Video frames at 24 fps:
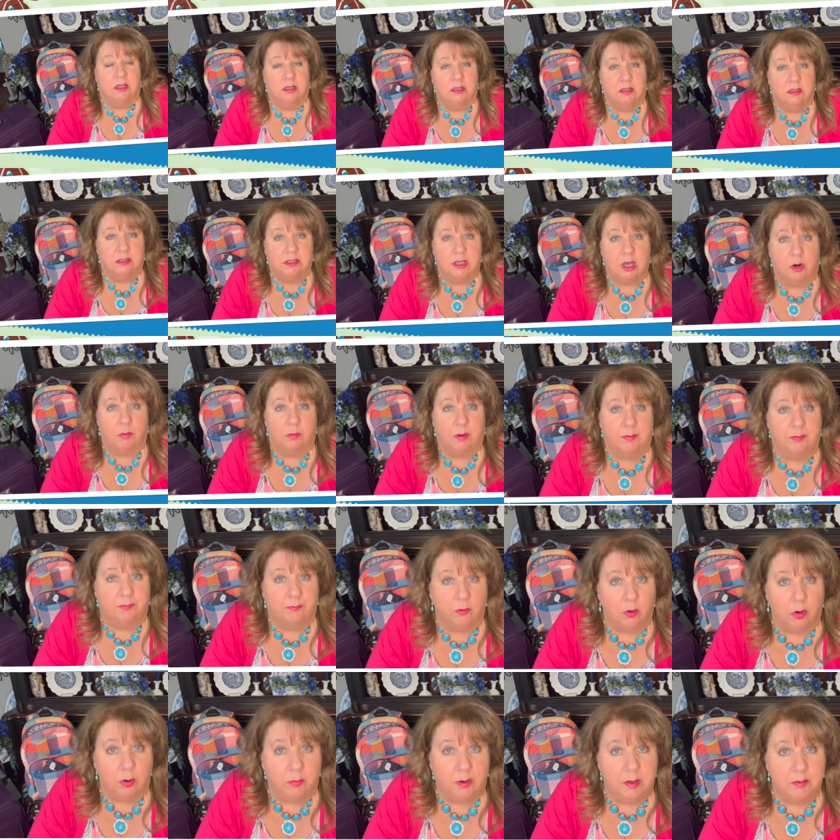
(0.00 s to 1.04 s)
so
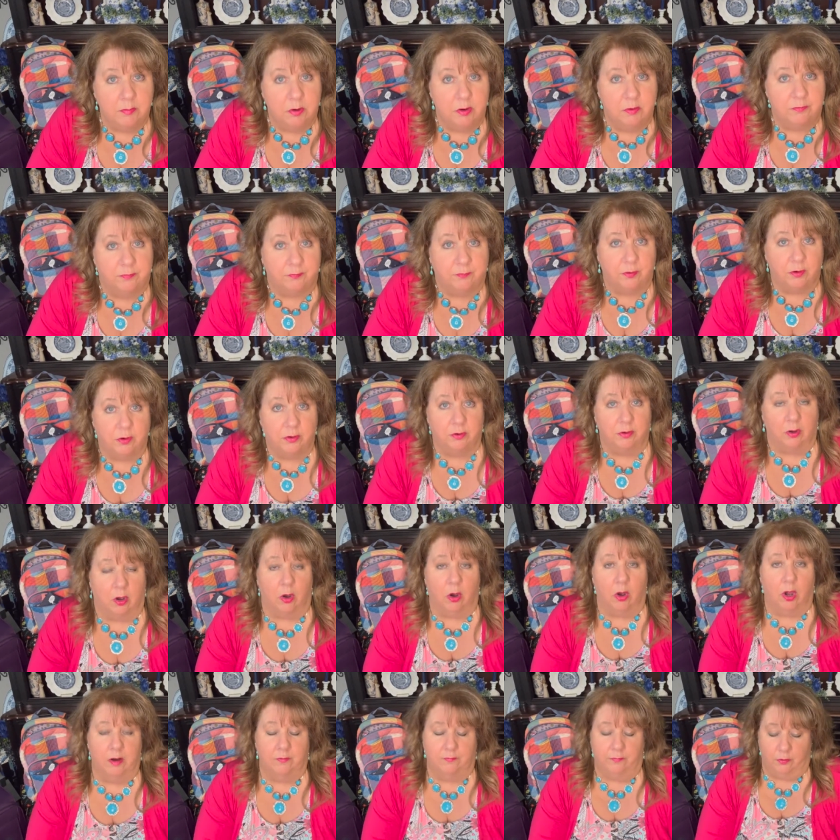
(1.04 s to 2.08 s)
before we move
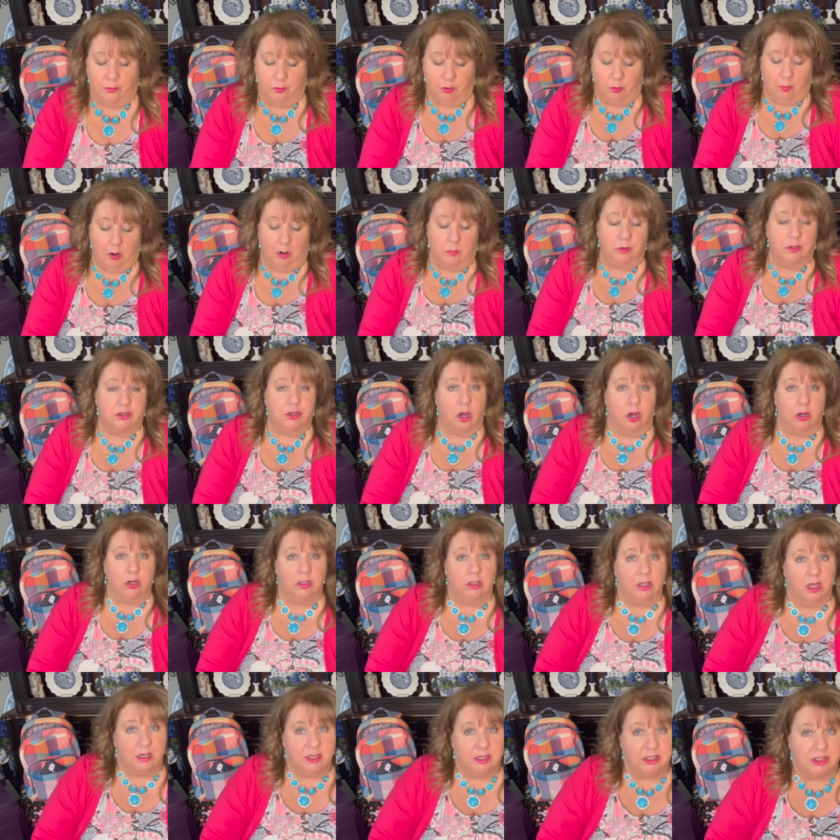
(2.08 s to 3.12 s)
on further, while we're talking
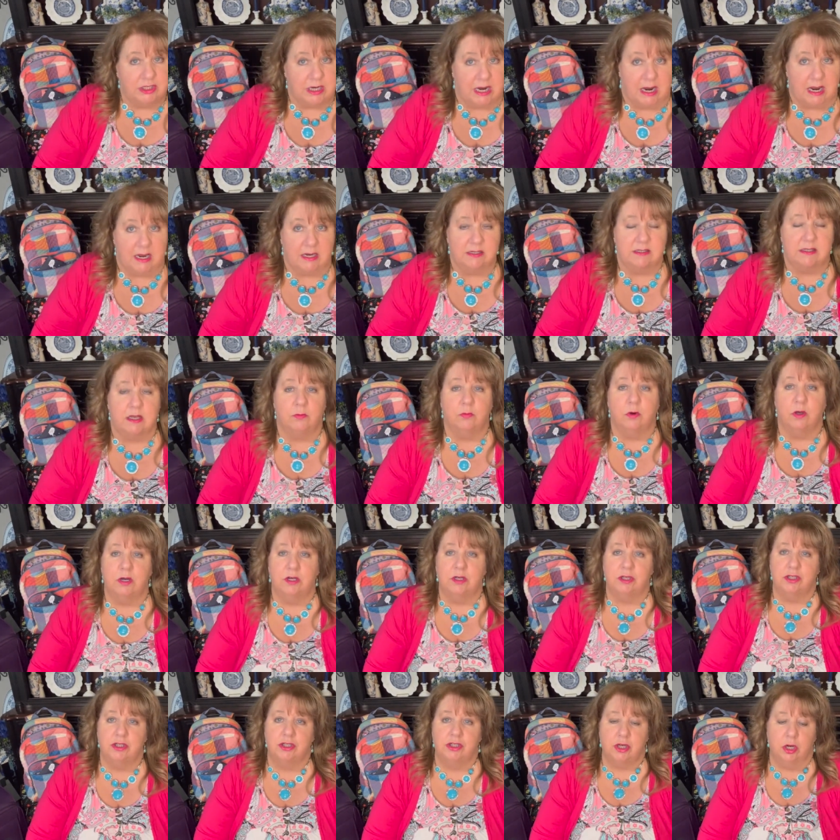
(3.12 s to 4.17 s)
luggage tags, I
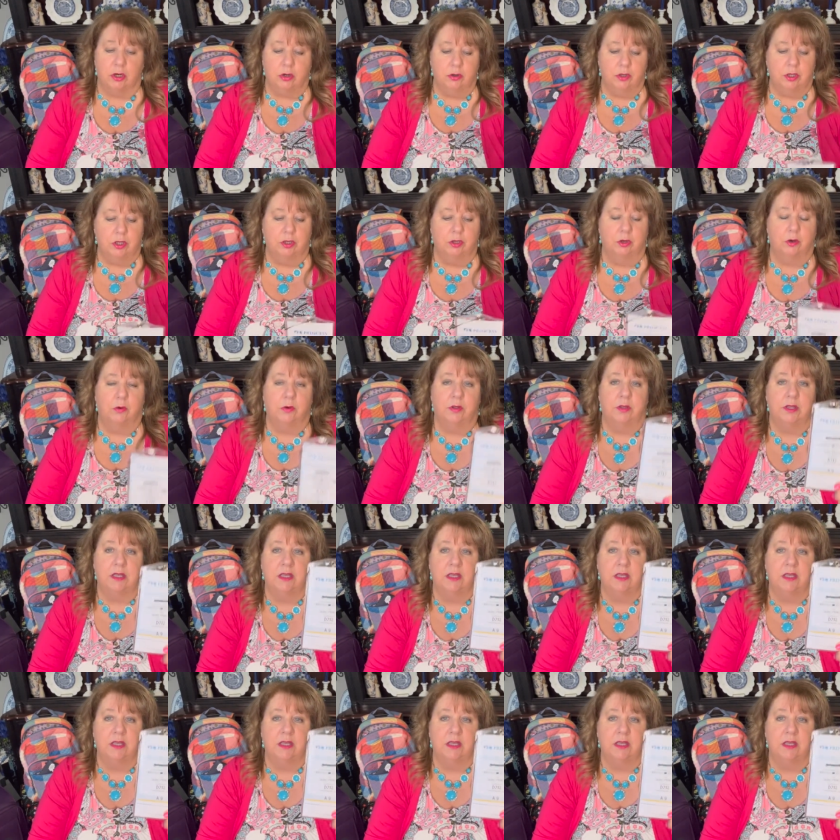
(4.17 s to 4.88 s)
wanted to show you,